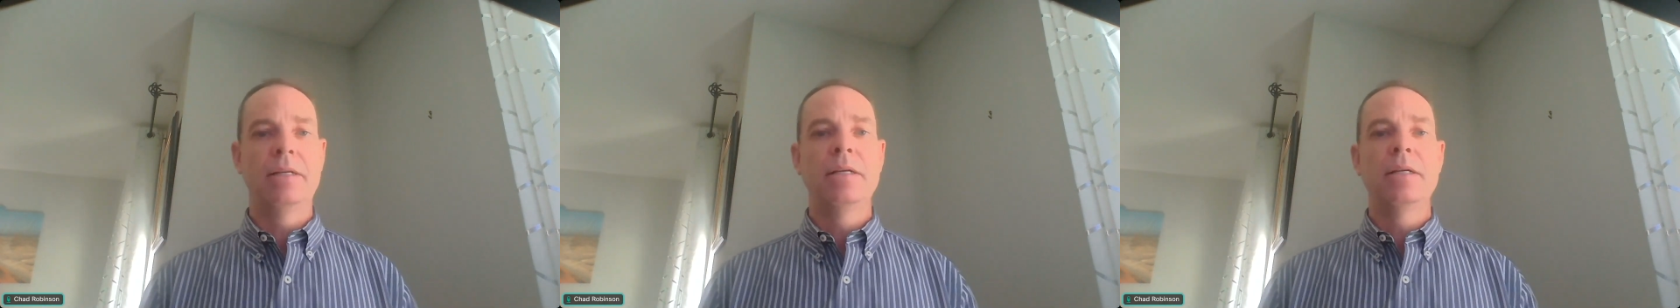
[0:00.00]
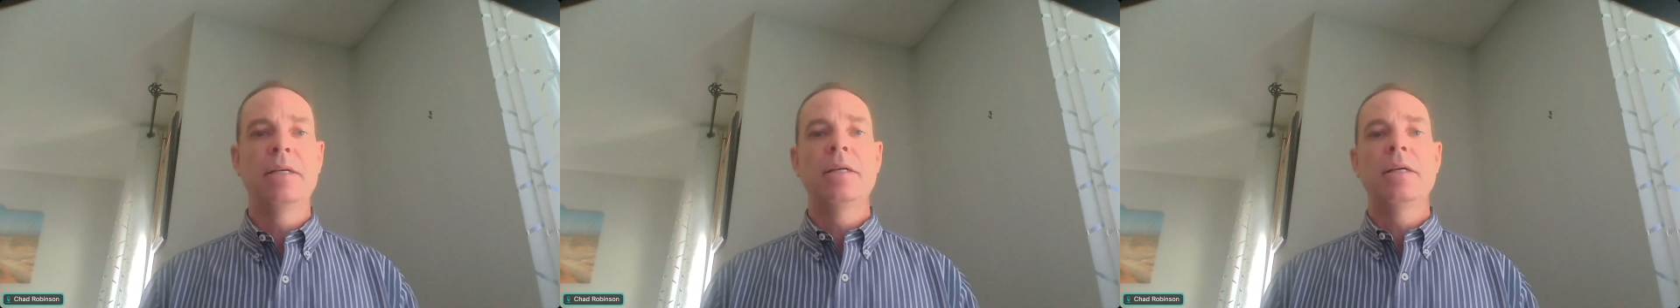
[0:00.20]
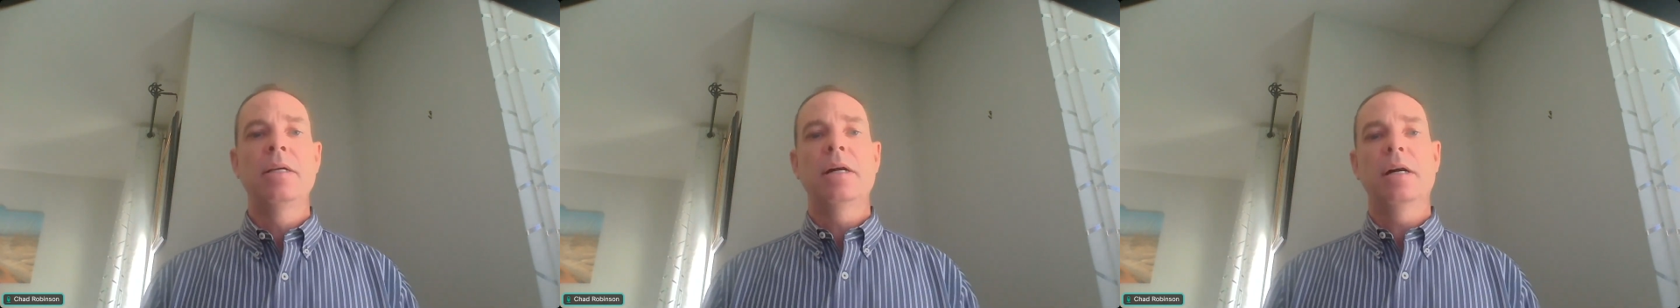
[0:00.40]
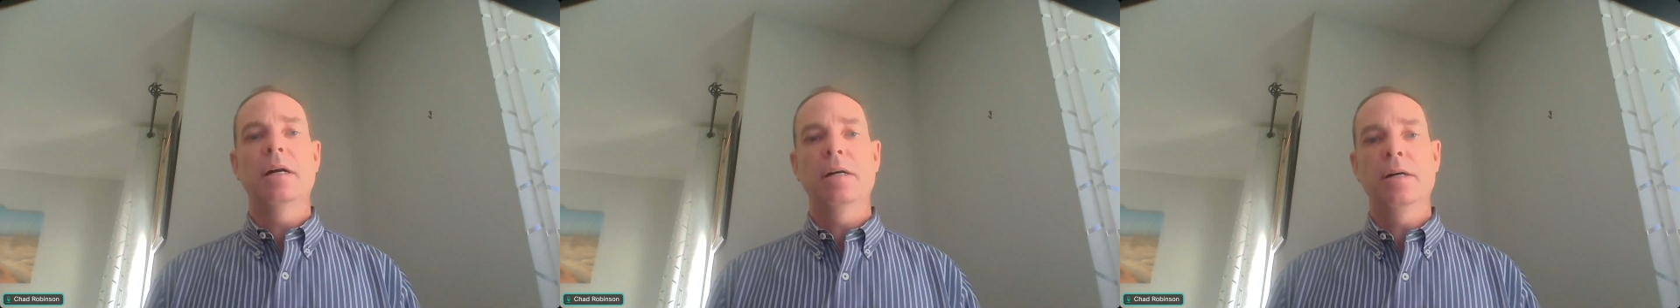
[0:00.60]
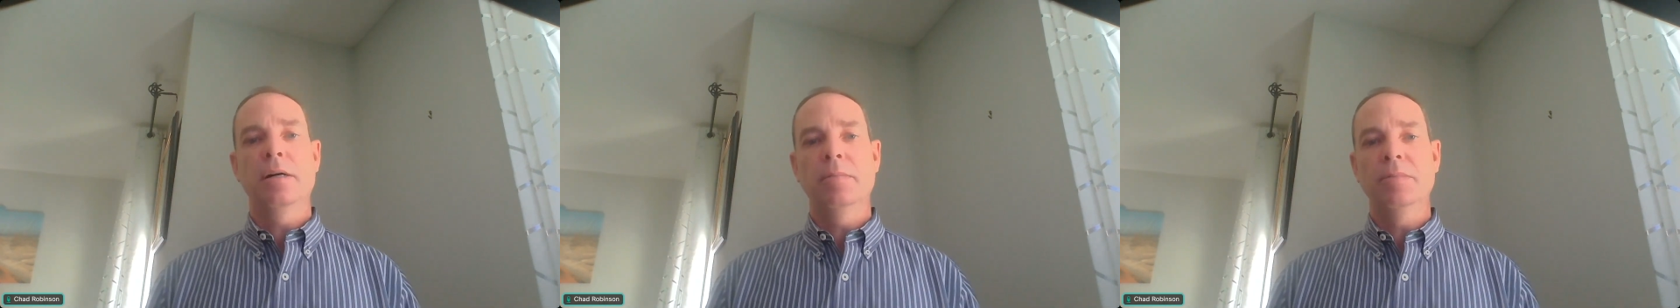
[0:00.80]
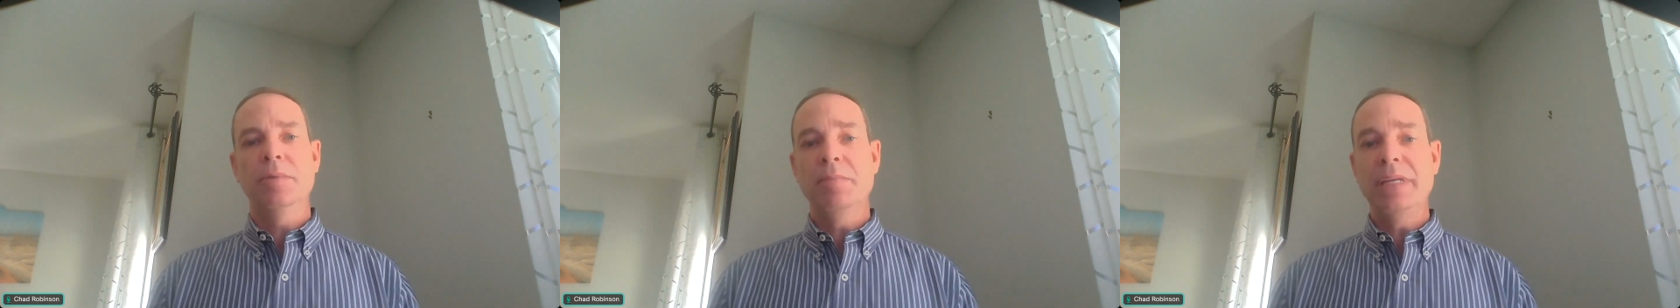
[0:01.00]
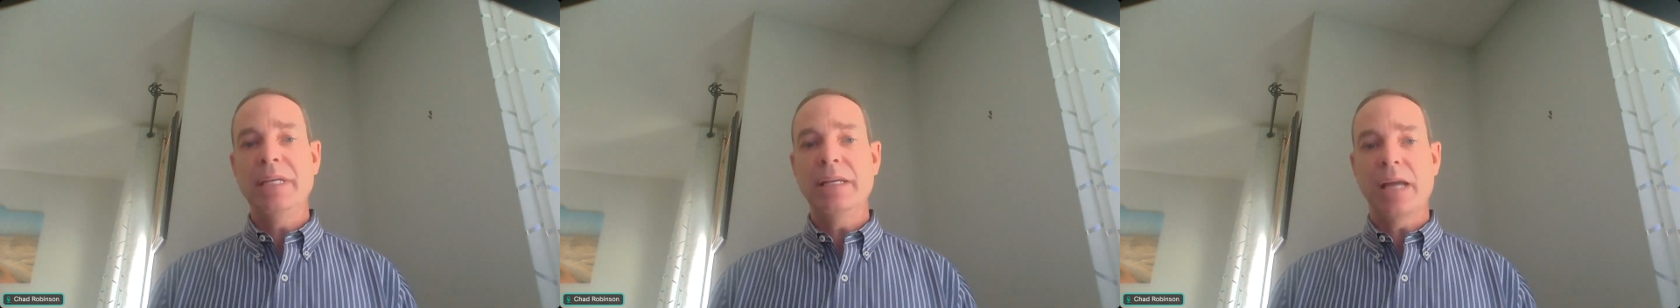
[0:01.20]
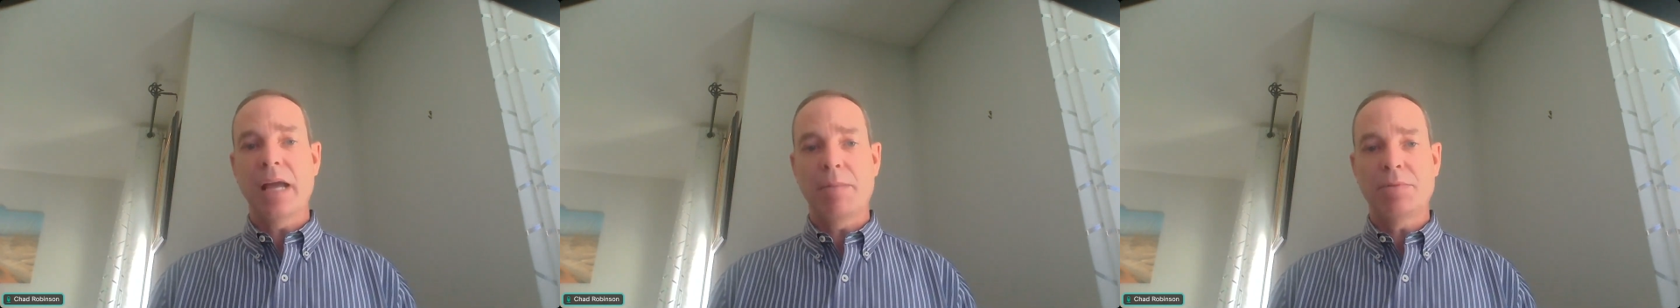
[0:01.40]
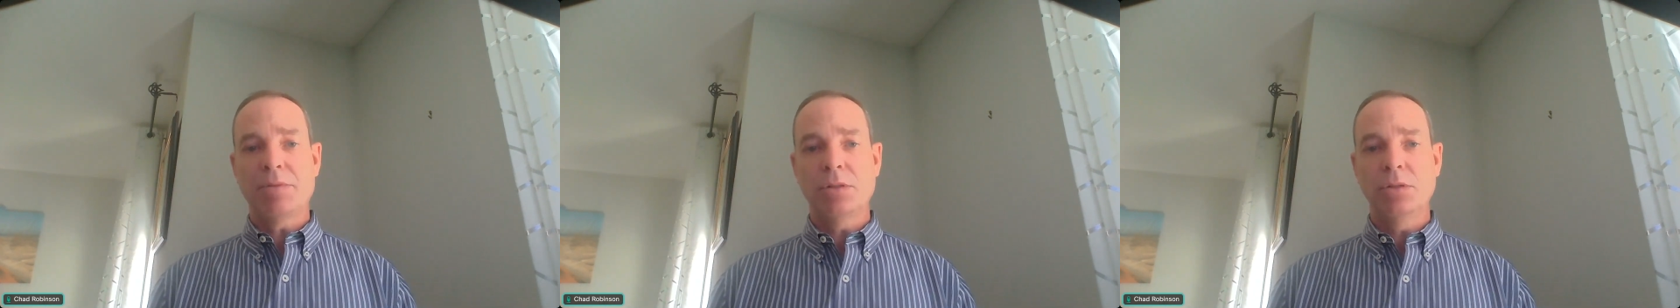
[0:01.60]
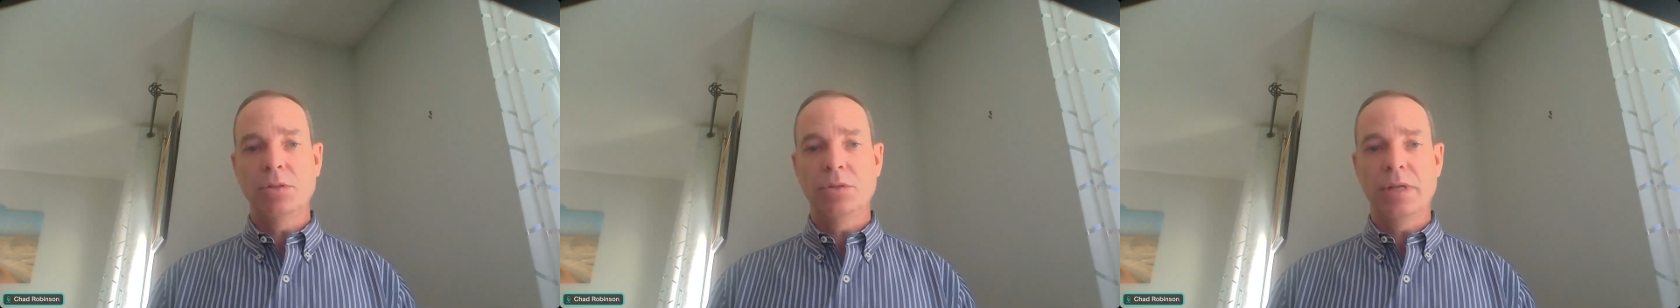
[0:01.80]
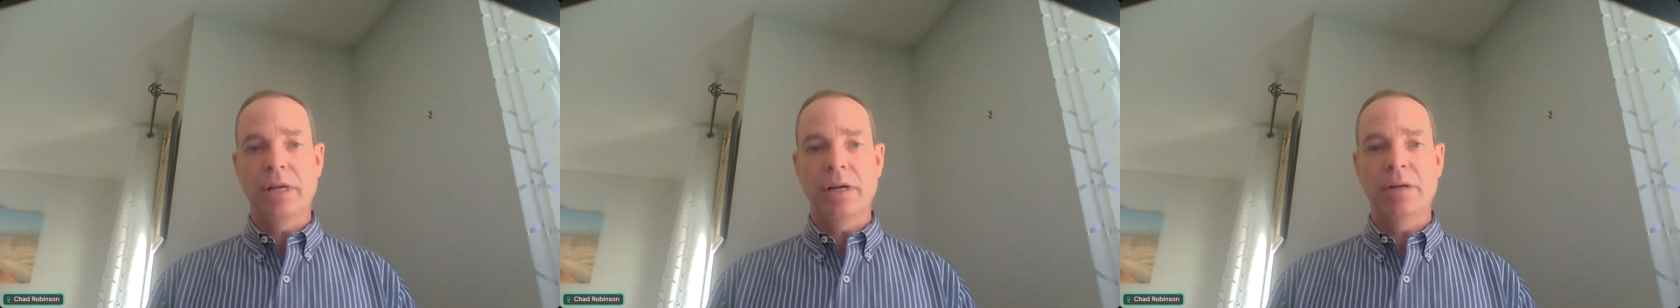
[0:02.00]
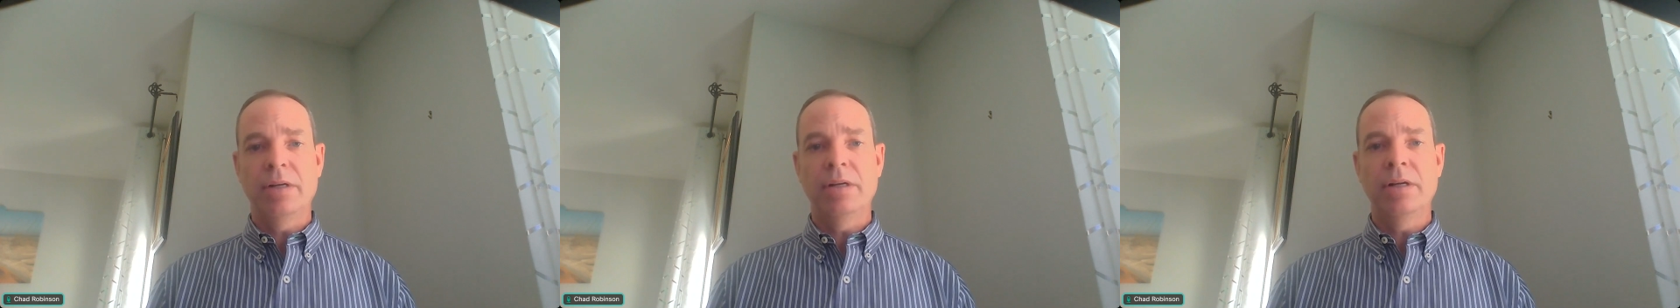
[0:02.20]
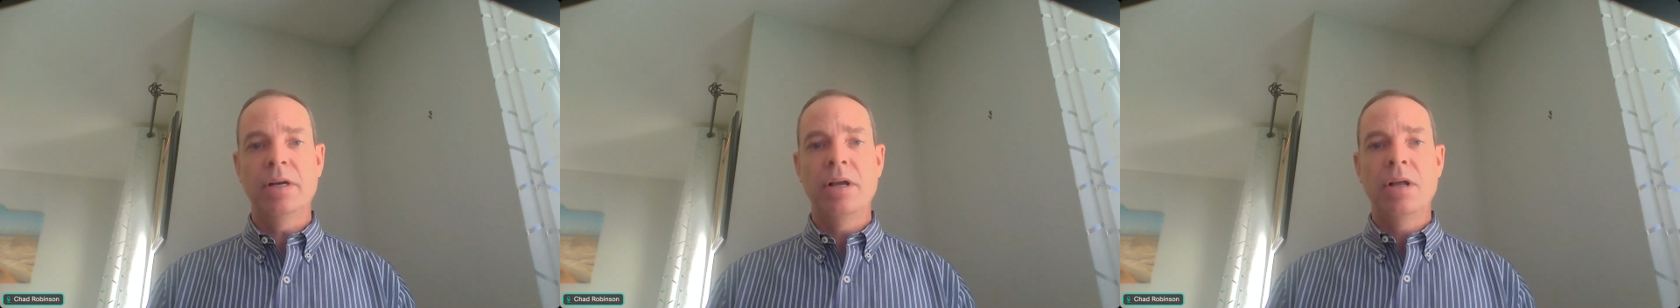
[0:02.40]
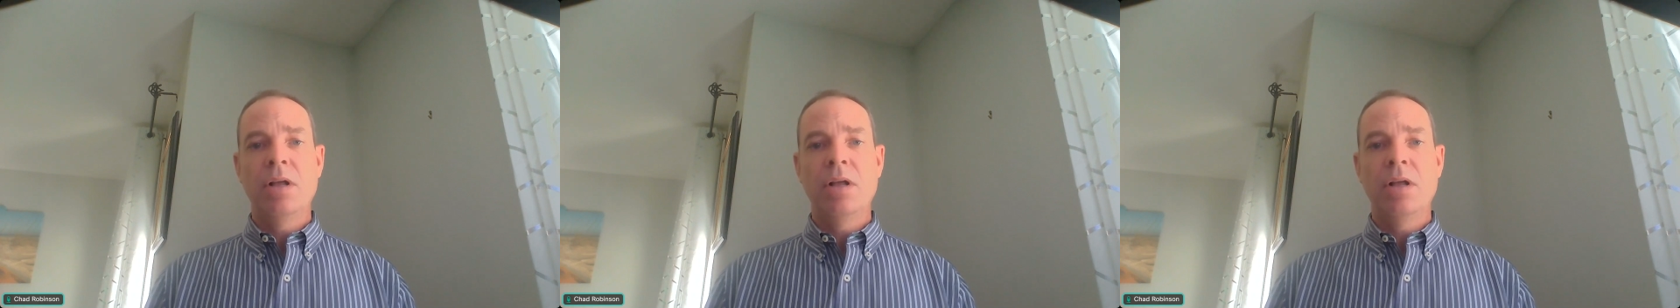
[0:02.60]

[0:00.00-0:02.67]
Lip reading: The mean absolute error,